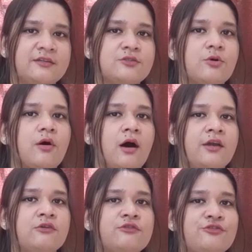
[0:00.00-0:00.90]
So
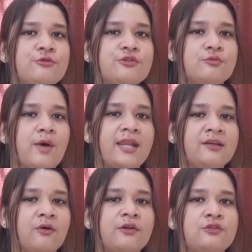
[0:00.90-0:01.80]
you choose
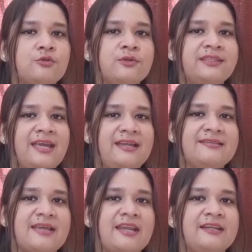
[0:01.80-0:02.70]
one or two
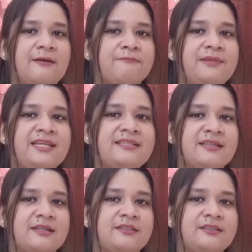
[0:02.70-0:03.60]
things and complete
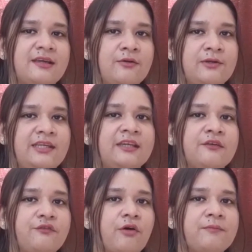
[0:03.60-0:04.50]
it
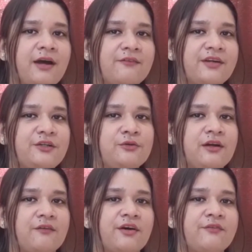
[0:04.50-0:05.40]
thoroughly from cover to
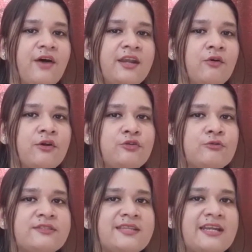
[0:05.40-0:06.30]
cover. One or
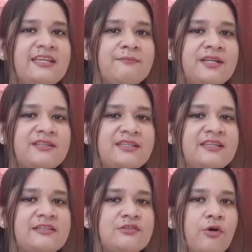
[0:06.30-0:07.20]
two study
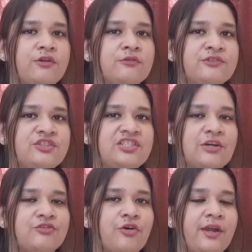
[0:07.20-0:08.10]
materials, or you
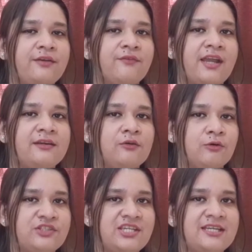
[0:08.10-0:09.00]
join one
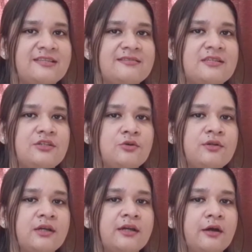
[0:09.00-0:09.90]
coaching
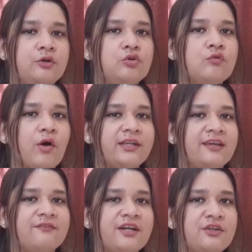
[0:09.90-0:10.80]
institute. Do
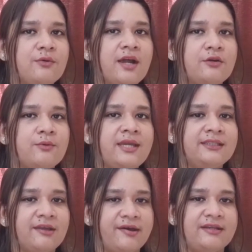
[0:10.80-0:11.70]
whatever you are
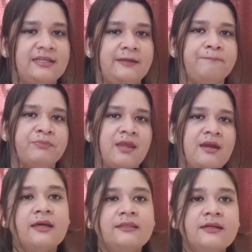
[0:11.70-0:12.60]
doing thoroughly.
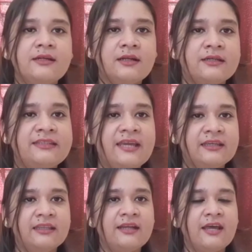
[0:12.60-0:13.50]
Another
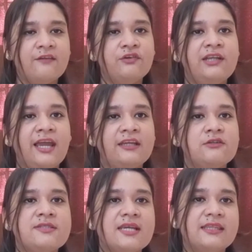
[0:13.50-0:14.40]
thing that I would like
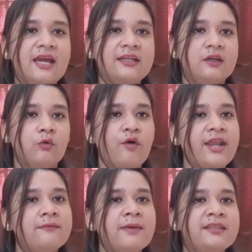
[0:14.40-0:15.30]
to say, that
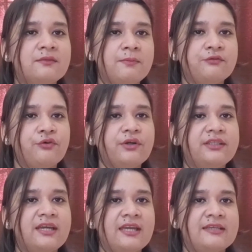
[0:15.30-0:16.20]
1 month before
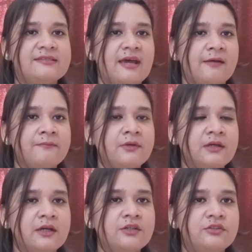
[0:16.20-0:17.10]
the exam,
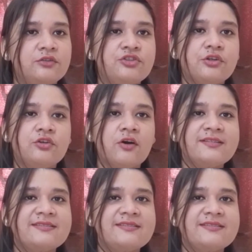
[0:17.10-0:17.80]
you should not